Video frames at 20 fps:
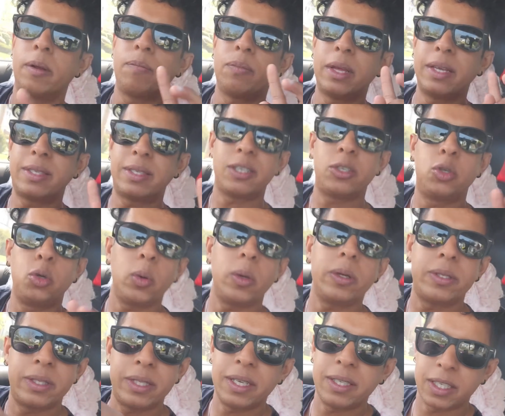It's a
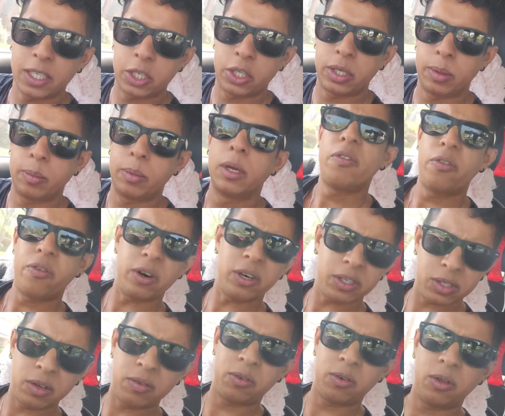dual citizenship.
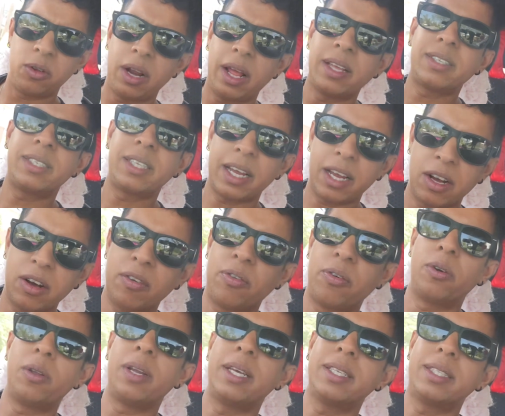First of all, and second of
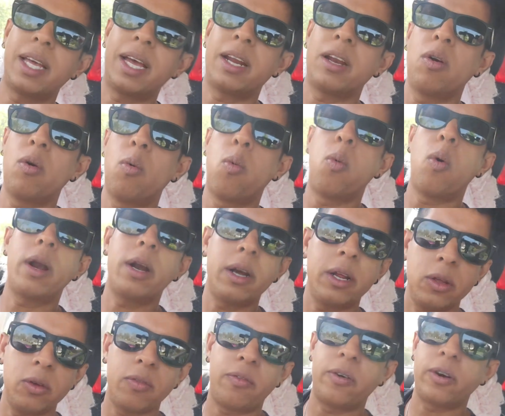all, is that
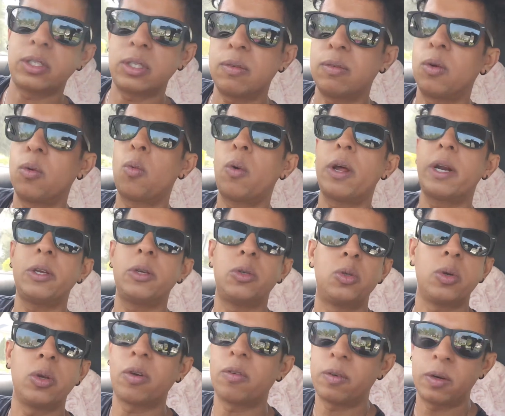what are you
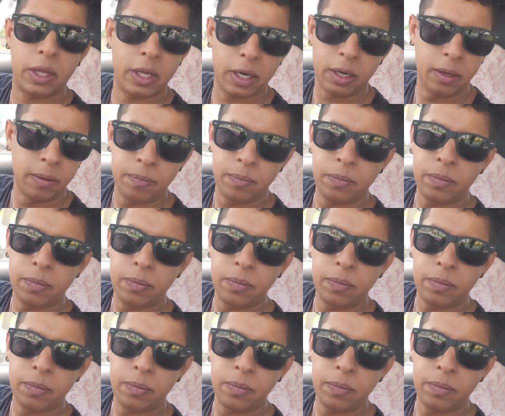doing over there?